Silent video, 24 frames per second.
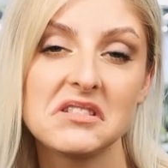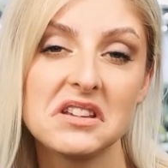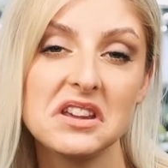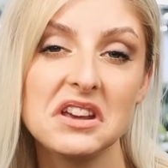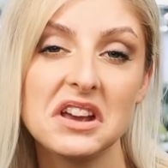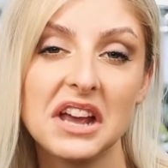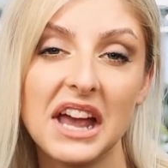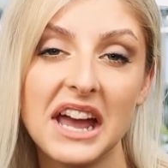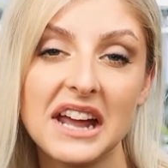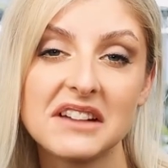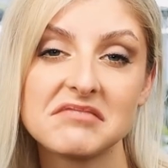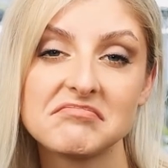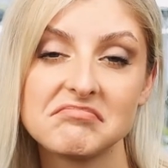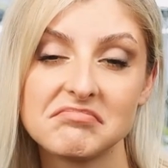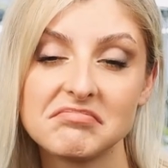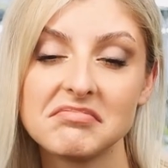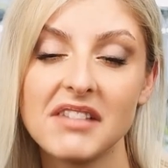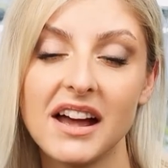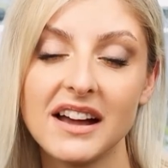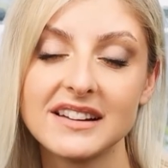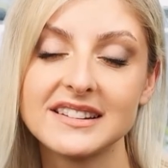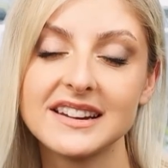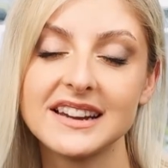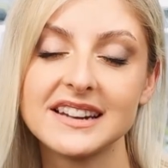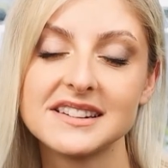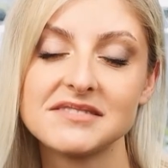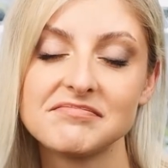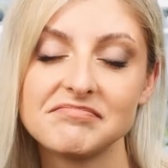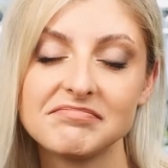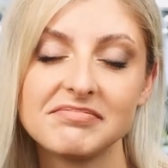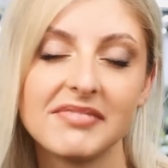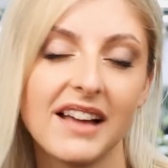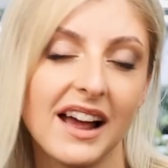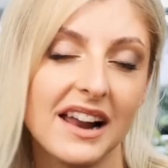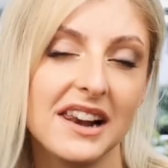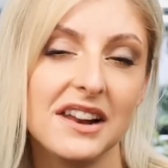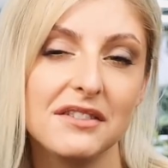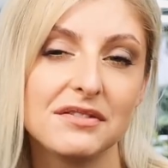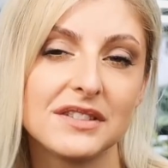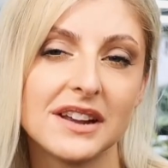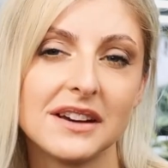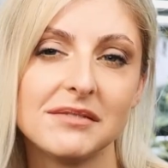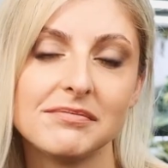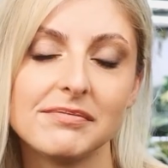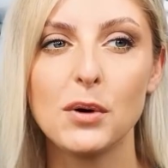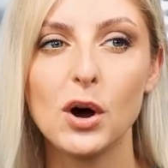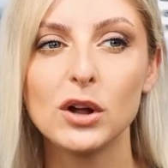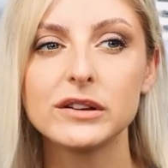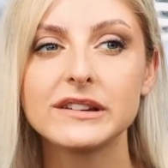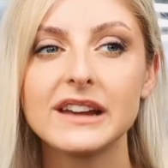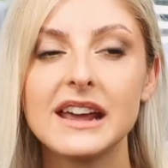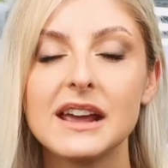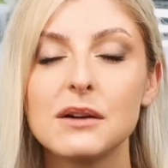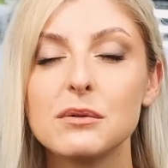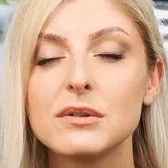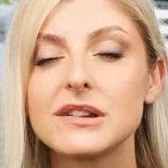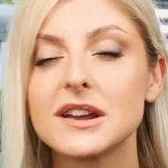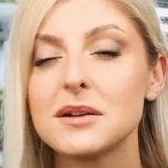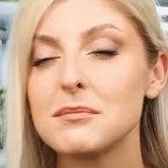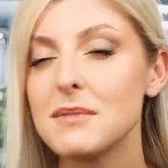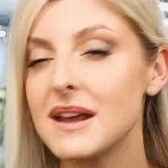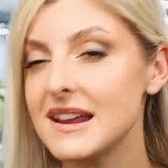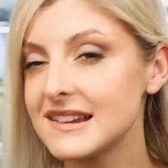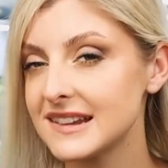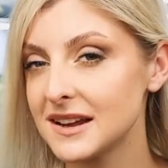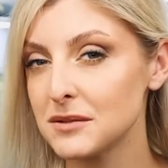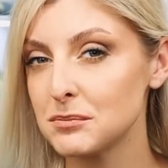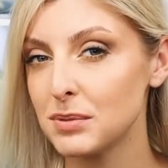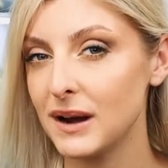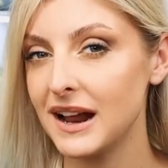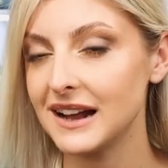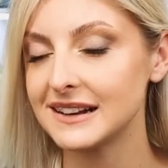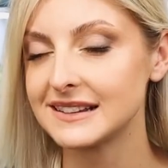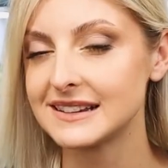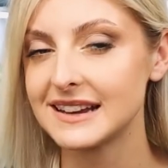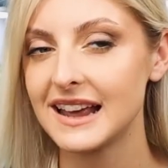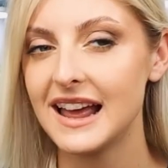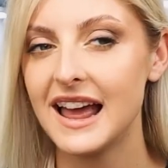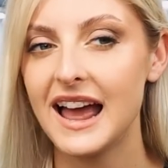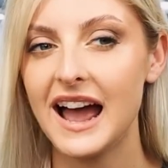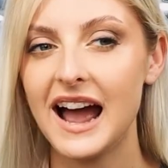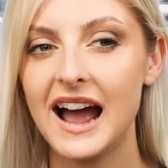You can, I did. I lived it. But it was an amazing plant.